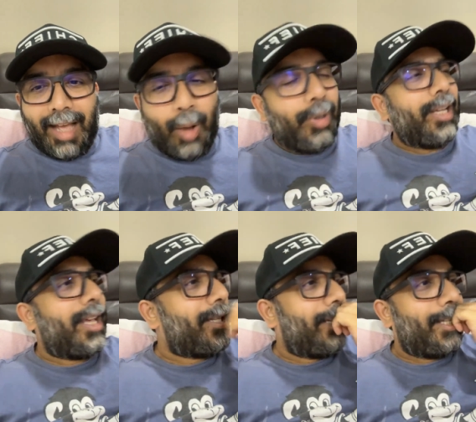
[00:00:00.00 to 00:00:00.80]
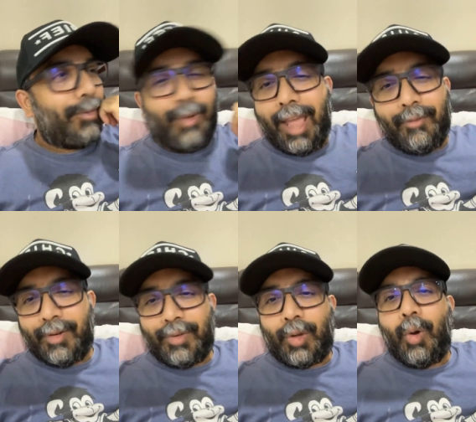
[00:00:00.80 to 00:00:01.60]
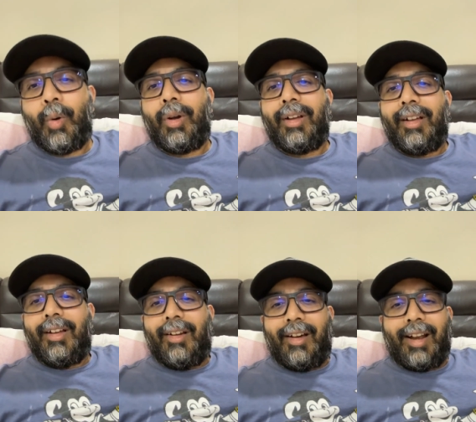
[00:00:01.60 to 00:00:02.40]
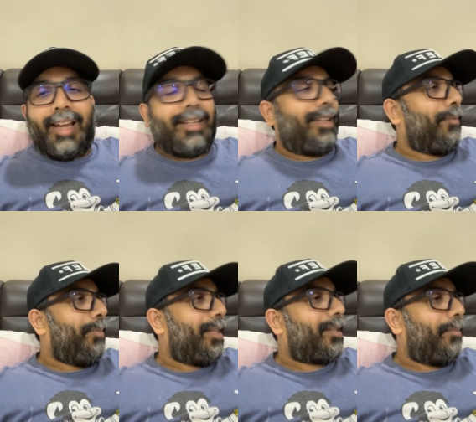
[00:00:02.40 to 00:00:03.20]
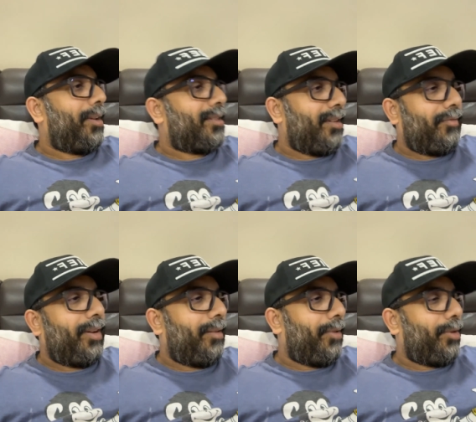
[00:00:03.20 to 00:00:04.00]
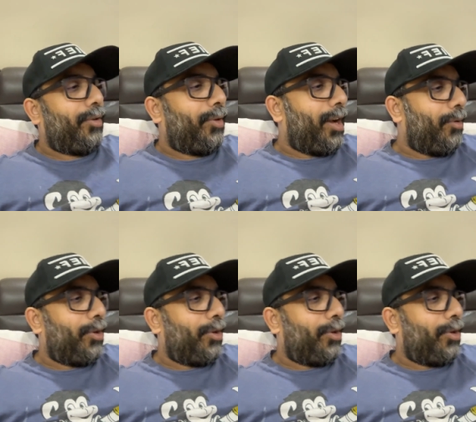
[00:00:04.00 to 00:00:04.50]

How he does it is wherever we go, all right, he meets somebody and says, what are you doing?